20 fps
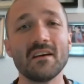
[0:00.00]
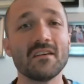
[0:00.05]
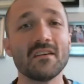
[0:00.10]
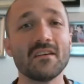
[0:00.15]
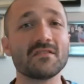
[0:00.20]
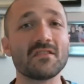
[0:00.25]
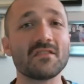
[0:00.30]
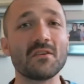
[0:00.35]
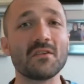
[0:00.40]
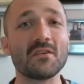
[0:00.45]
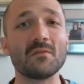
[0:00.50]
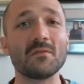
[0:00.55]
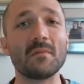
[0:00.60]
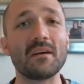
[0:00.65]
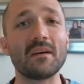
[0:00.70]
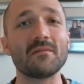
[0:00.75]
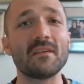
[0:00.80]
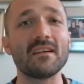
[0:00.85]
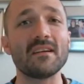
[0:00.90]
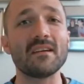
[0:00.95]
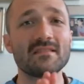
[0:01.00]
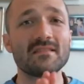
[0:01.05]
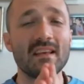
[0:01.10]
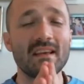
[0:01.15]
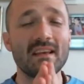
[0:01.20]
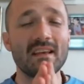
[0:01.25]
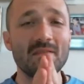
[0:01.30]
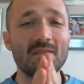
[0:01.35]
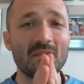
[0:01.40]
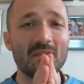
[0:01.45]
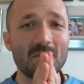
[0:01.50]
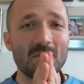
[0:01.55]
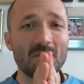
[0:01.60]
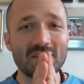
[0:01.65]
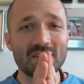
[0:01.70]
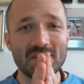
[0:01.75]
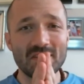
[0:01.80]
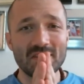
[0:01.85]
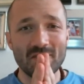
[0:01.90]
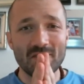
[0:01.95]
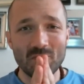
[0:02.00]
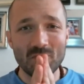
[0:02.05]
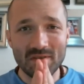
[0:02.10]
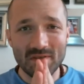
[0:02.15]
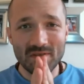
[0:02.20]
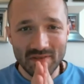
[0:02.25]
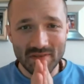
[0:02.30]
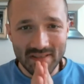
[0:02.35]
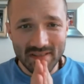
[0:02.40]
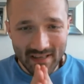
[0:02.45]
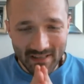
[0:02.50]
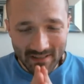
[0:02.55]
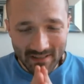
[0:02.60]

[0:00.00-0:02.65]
So, my friends, thank you very much. Have a wonderful day.